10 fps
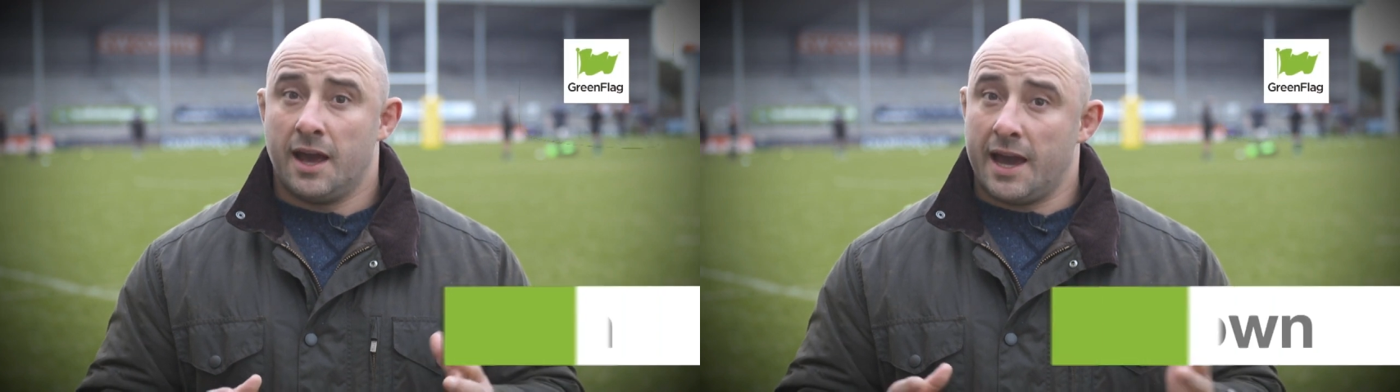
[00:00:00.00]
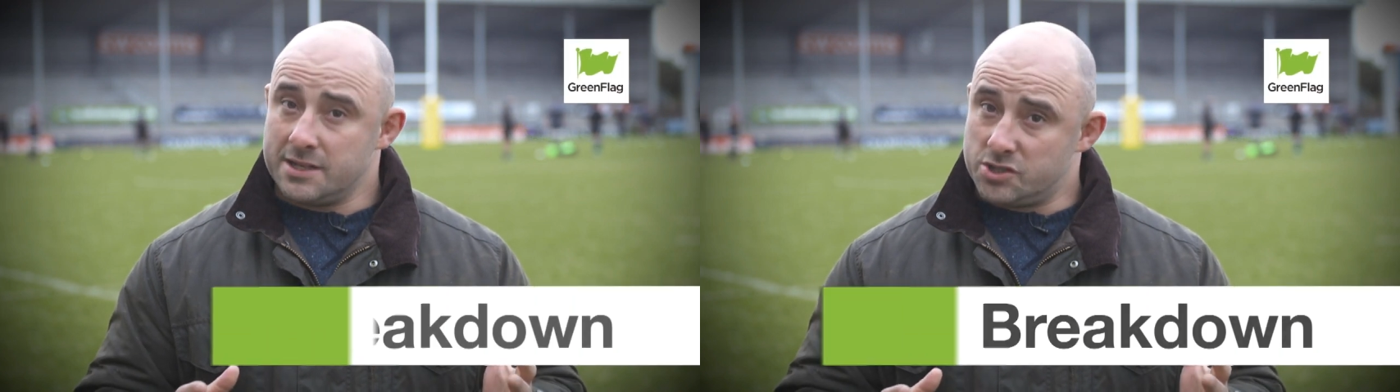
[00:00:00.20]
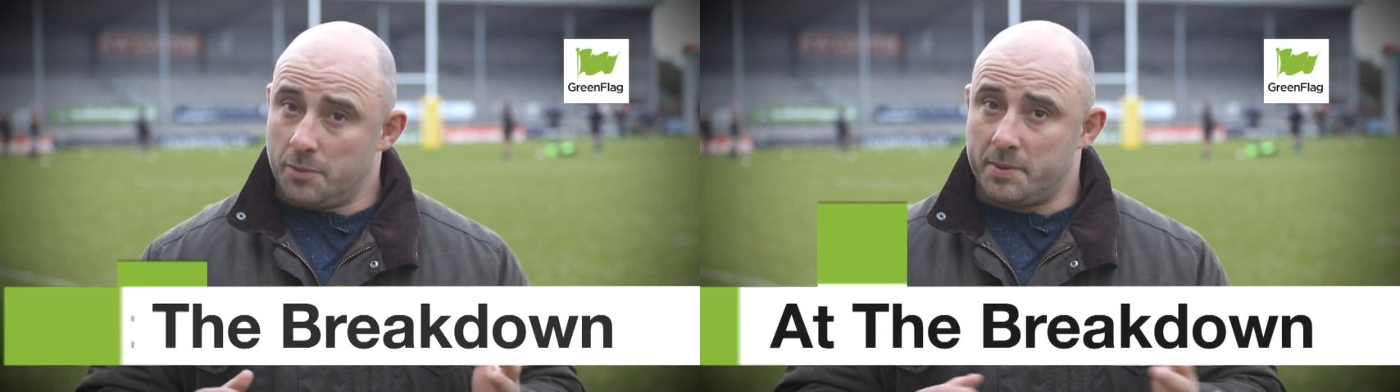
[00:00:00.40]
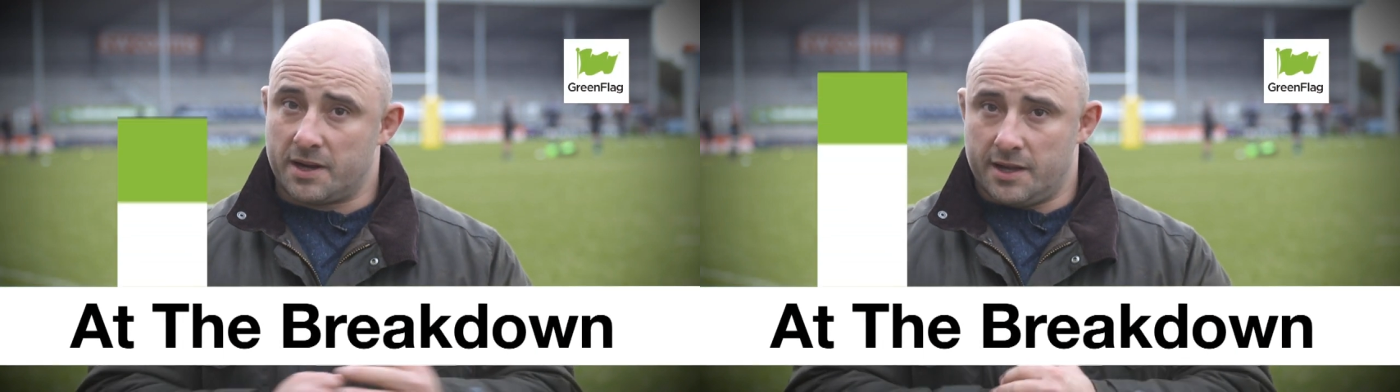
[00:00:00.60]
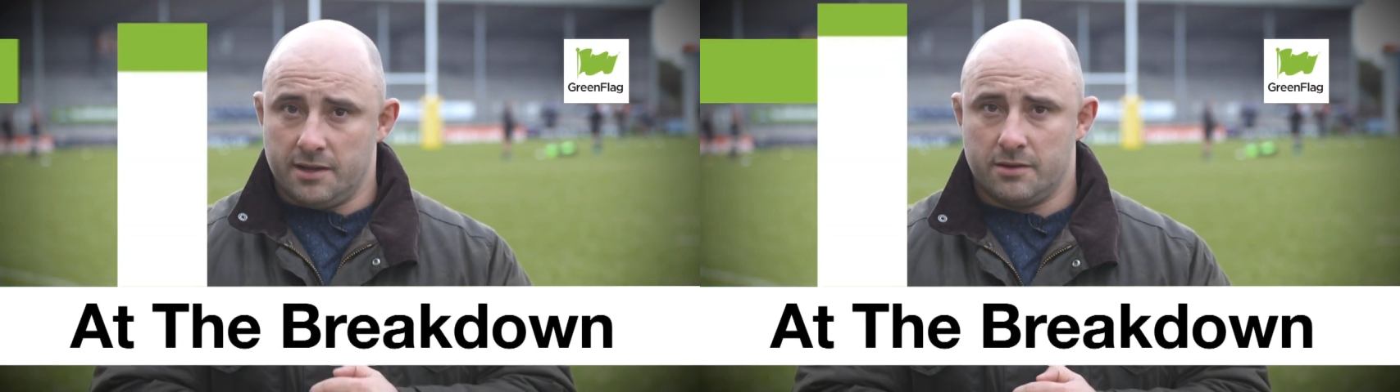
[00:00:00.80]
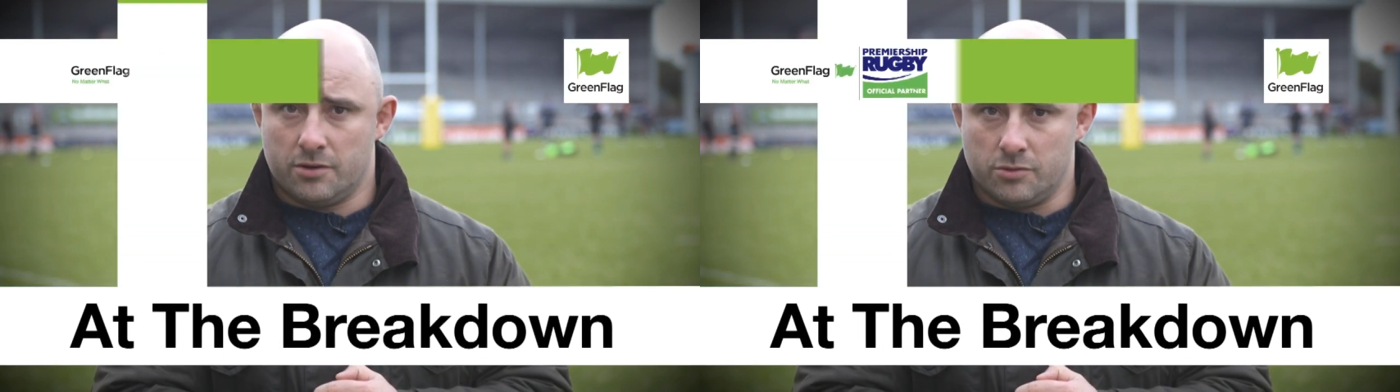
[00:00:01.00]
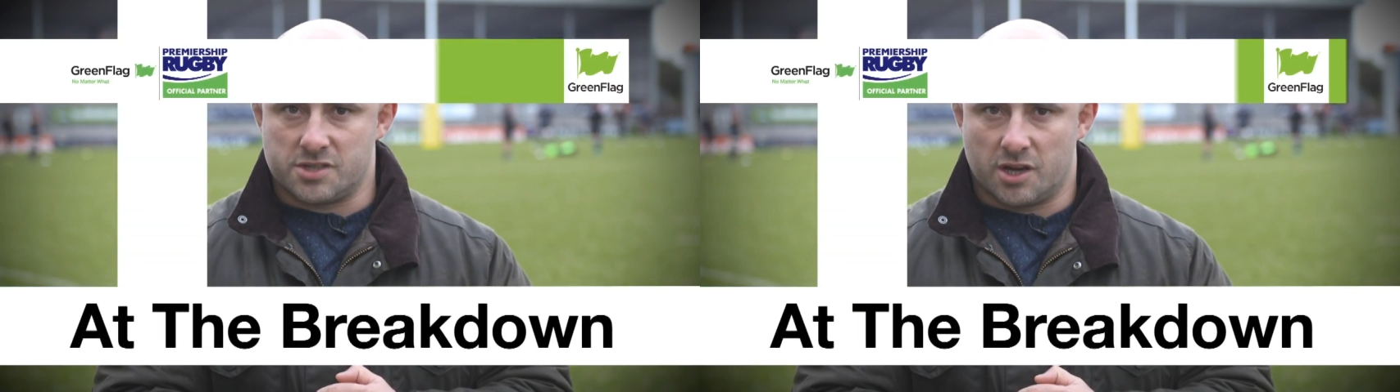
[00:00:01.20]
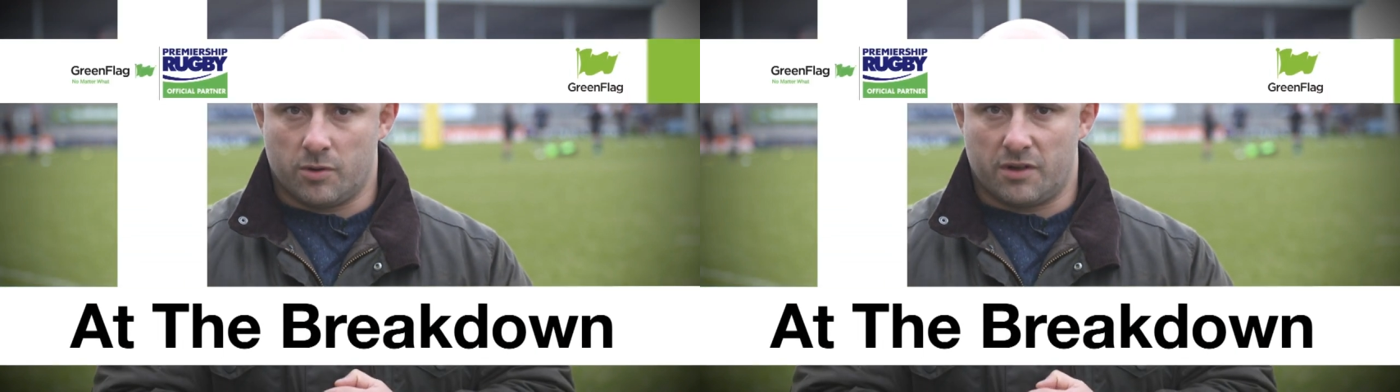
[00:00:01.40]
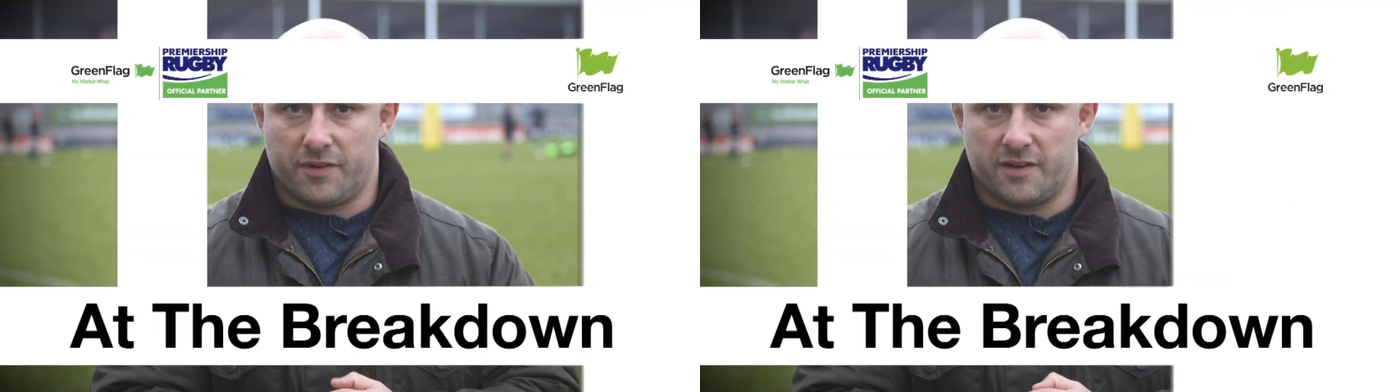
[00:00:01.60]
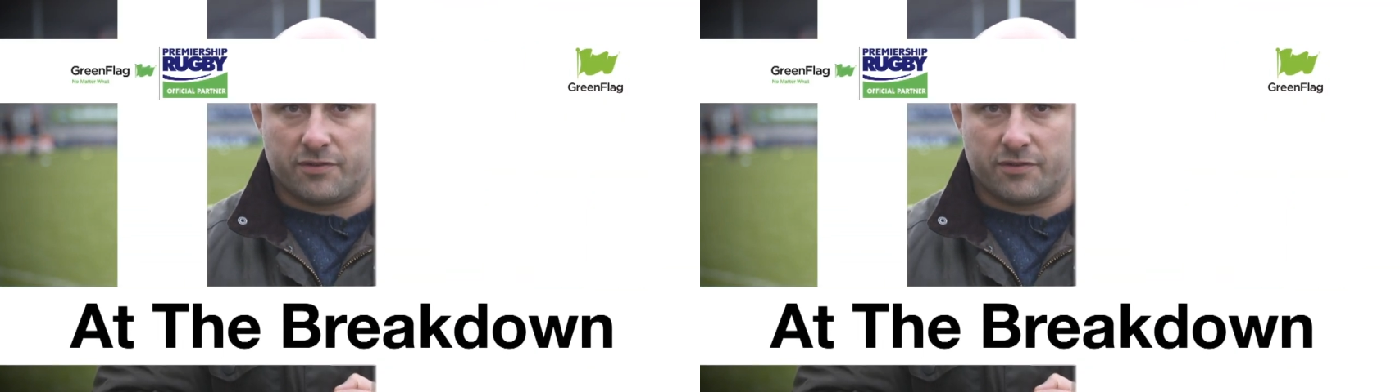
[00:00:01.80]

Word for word: and topically, also qualify